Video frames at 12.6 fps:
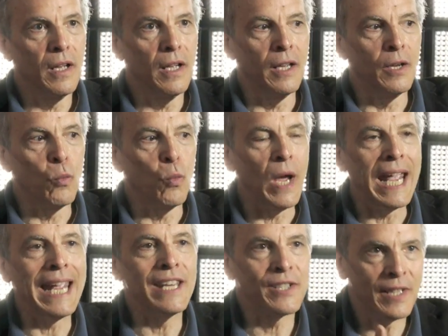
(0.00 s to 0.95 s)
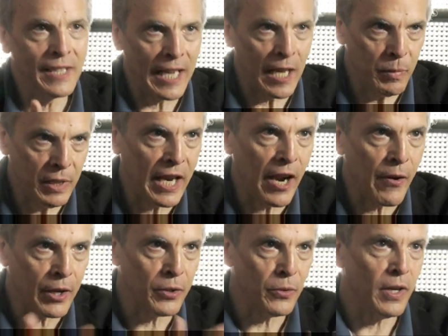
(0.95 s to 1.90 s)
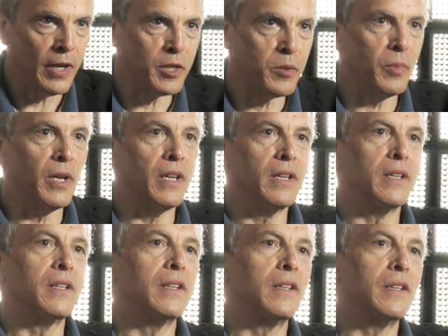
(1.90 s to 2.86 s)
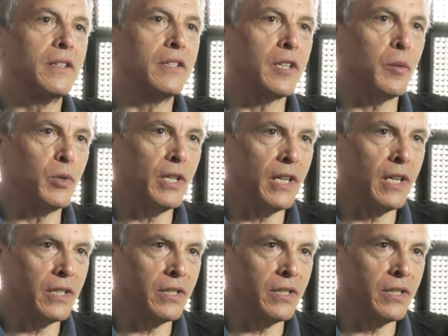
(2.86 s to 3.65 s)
in ways that can be characterized by cybernetics.